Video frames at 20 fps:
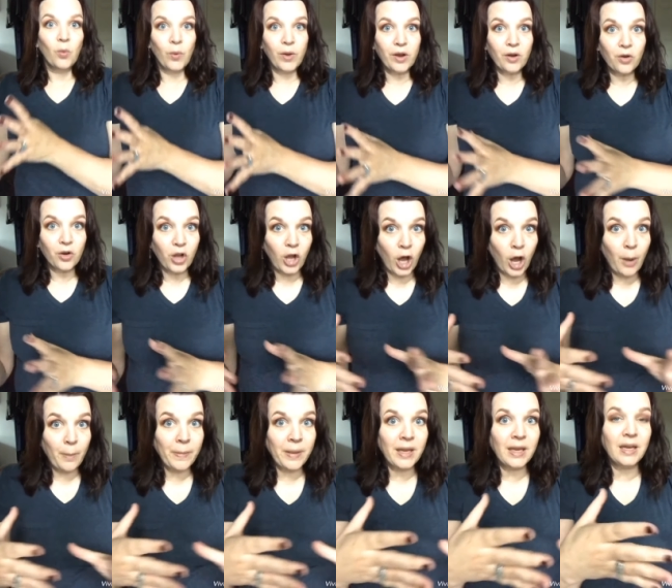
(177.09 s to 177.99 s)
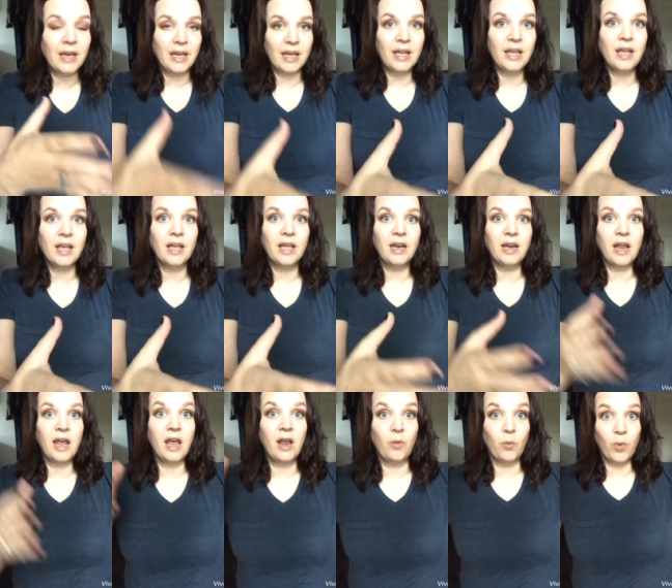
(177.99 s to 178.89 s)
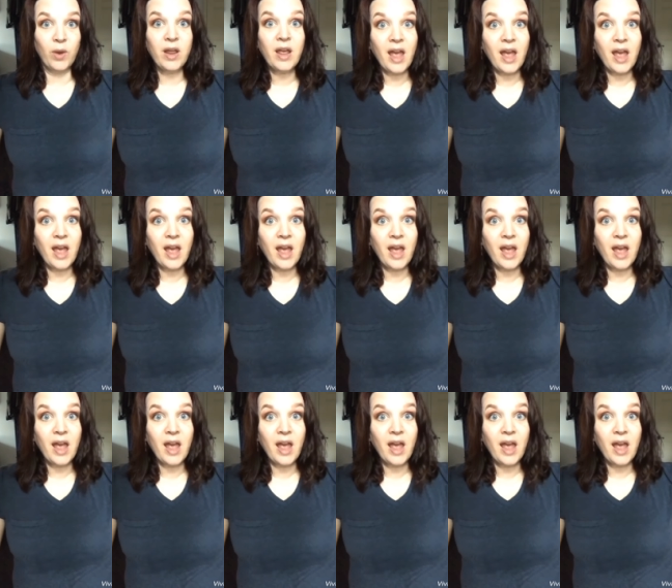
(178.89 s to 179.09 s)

we are coming in and